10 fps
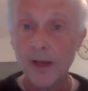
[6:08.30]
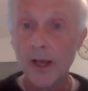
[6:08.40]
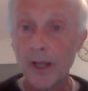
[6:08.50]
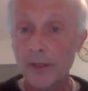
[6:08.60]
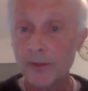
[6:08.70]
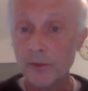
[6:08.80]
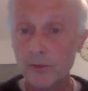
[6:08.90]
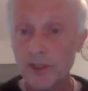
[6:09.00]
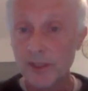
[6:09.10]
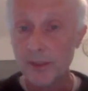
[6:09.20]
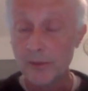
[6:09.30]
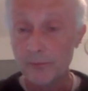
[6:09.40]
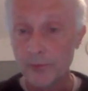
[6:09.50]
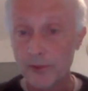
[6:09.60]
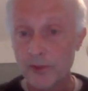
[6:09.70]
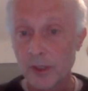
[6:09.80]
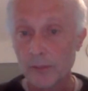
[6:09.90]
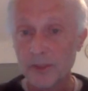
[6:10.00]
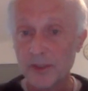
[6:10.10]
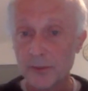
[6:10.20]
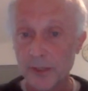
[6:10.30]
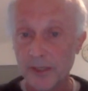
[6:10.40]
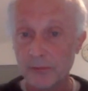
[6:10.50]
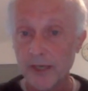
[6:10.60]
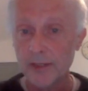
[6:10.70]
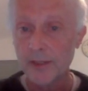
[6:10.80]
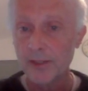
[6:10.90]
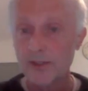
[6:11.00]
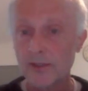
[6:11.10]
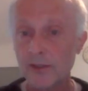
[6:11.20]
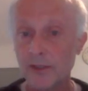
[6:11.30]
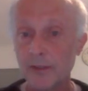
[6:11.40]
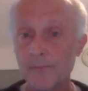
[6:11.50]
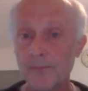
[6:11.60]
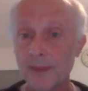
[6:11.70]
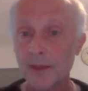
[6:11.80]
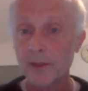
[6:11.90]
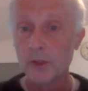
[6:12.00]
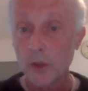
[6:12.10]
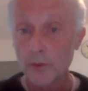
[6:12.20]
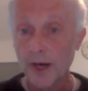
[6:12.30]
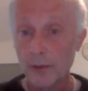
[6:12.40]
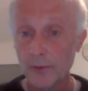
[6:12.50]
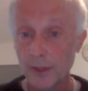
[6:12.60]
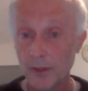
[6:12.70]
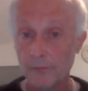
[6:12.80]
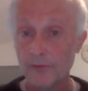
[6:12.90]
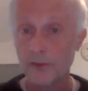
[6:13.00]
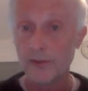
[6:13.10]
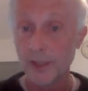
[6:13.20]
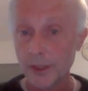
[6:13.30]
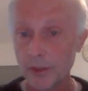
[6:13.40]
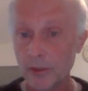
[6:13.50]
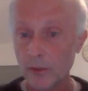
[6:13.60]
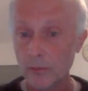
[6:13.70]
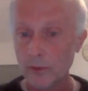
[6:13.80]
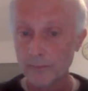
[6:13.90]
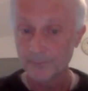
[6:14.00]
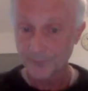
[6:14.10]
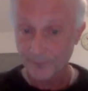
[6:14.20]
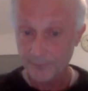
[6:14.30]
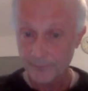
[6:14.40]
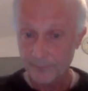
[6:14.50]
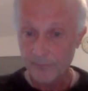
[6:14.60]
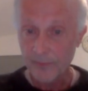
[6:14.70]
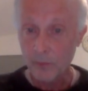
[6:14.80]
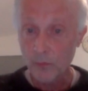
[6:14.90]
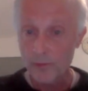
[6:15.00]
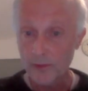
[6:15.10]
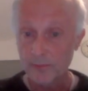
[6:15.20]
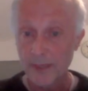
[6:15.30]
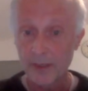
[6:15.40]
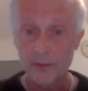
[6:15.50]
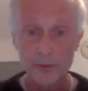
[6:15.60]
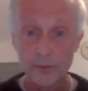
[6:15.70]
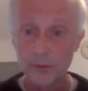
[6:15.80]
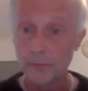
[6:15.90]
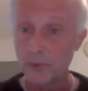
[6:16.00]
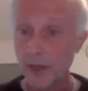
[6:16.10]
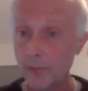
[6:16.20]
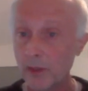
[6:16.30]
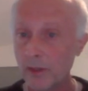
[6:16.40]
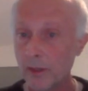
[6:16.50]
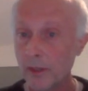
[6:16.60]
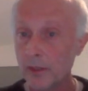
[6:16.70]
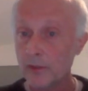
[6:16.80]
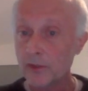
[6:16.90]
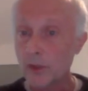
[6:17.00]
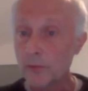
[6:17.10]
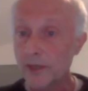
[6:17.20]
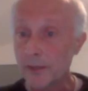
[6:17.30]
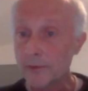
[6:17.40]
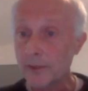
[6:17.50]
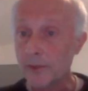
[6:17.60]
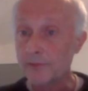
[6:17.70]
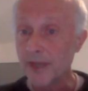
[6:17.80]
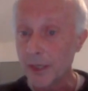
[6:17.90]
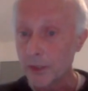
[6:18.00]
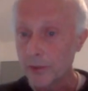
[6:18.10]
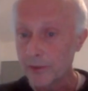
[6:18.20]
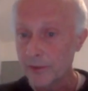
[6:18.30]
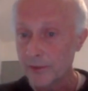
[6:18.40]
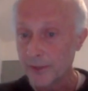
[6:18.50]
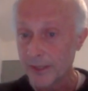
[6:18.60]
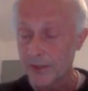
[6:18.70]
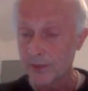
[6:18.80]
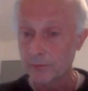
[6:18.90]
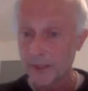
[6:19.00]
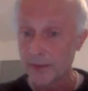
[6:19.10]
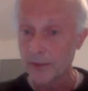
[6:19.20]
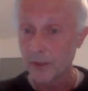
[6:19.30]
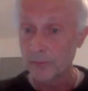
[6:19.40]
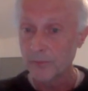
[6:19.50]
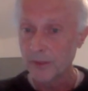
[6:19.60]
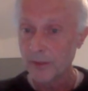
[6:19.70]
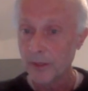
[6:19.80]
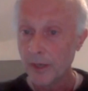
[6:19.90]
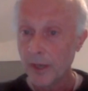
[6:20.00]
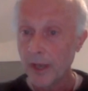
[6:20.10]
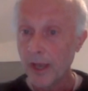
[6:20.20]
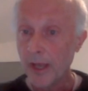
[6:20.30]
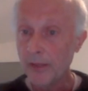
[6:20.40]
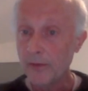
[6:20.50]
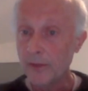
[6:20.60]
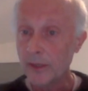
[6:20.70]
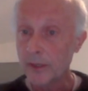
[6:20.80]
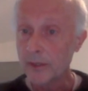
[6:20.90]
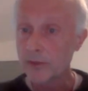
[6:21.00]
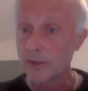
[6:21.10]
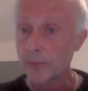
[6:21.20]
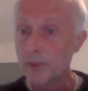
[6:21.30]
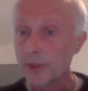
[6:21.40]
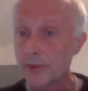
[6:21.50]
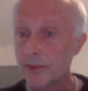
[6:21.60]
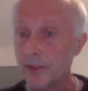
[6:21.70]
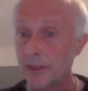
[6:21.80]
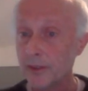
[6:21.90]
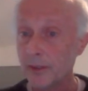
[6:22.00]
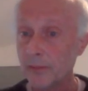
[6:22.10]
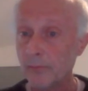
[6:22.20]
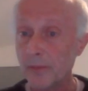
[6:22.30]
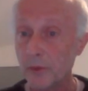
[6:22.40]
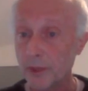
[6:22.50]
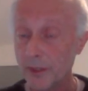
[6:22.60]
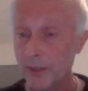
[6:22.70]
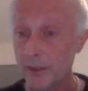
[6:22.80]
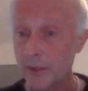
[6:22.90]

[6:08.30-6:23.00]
And you see the first column in red is the slowdown of the tangent code with respect to the primal, the slowdown of the adjoint in the next red column, and the consumption in memory